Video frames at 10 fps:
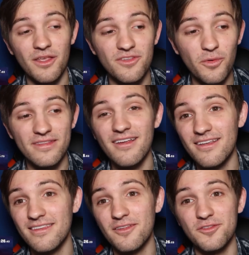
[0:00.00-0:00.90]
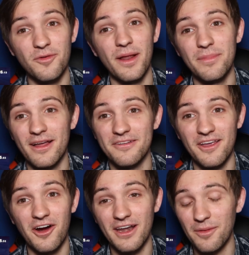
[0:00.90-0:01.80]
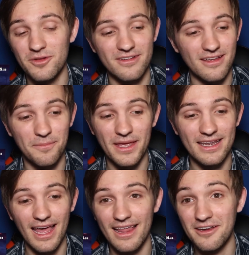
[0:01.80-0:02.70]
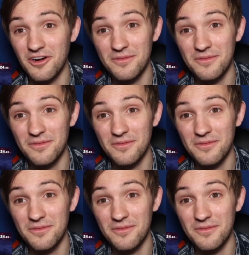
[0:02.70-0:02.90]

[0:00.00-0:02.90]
So it sucks that there's so many players that aren't able to compete at a